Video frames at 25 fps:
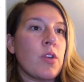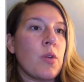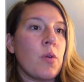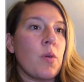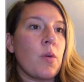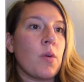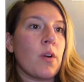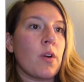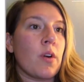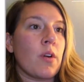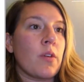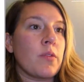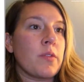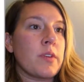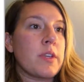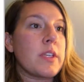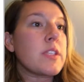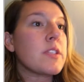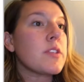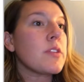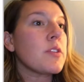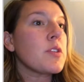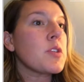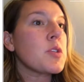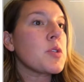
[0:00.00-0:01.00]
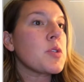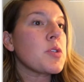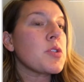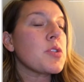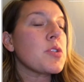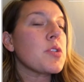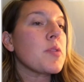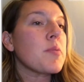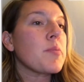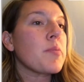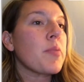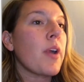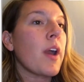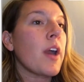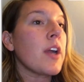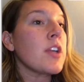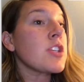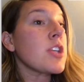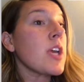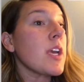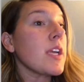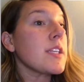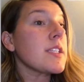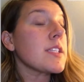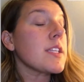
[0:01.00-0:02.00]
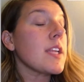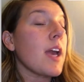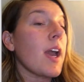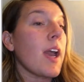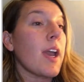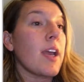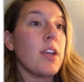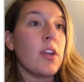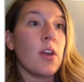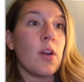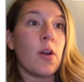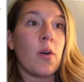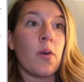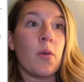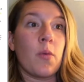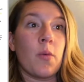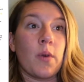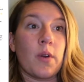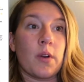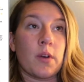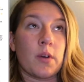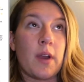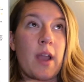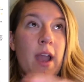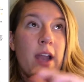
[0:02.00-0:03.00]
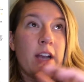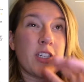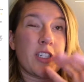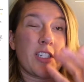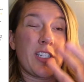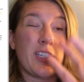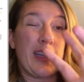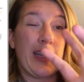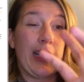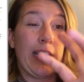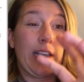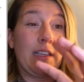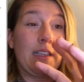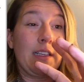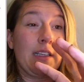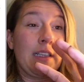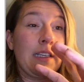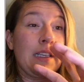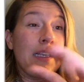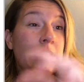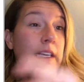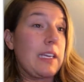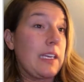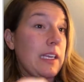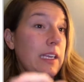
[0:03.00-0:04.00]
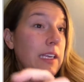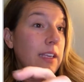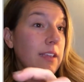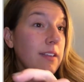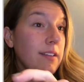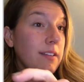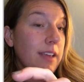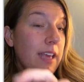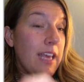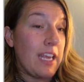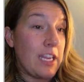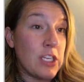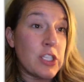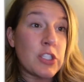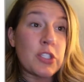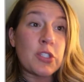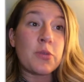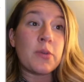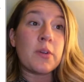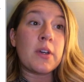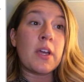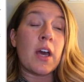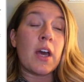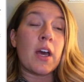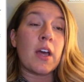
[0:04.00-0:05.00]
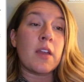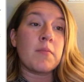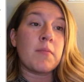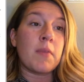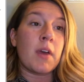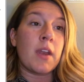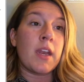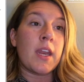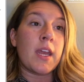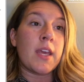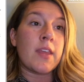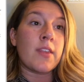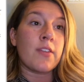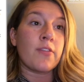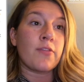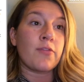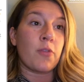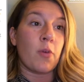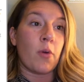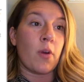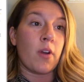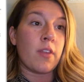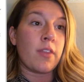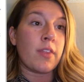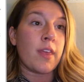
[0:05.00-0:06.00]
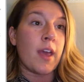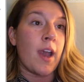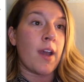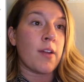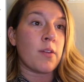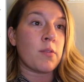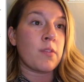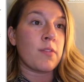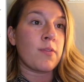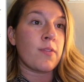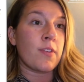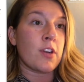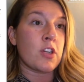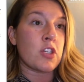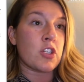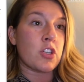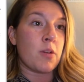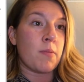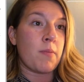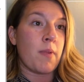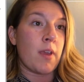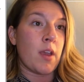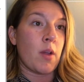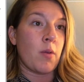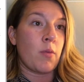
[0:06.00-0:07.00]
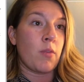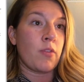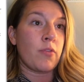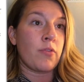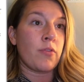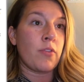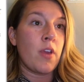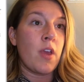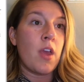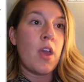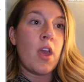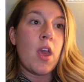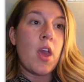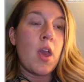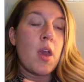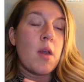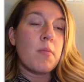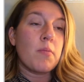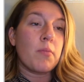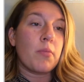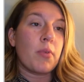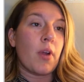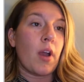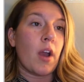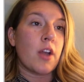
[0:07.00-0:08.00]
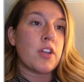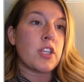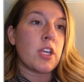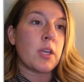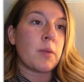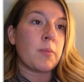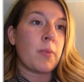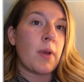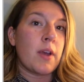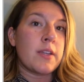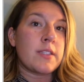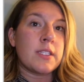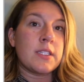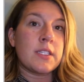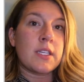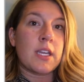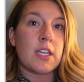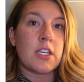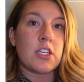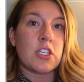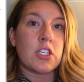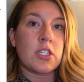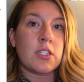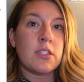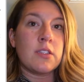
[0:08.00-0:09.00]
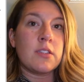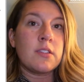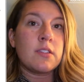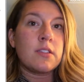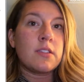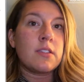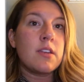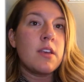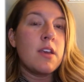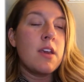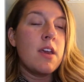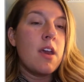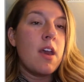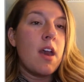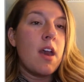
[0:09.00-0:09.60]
your research project. I know we're actually getting into it on Monday the 4th after we finish our Beowulf project presentations.